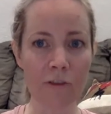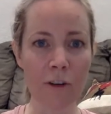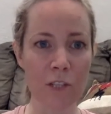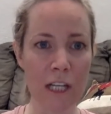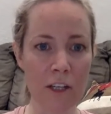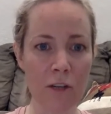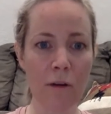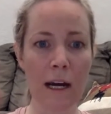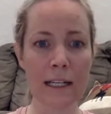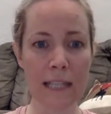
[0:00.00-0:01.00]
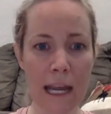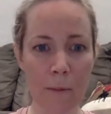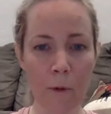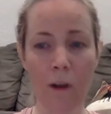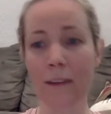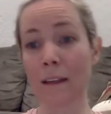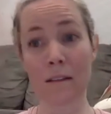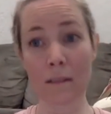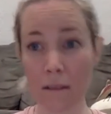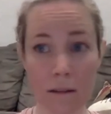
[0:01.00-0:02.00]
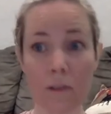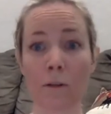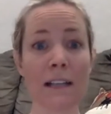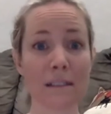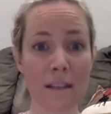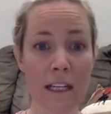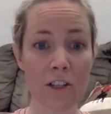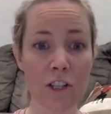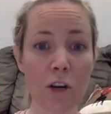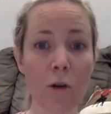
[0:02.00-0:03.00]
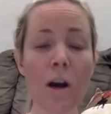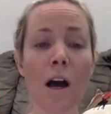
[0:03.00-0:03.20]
from January to April and then the rest of the year too.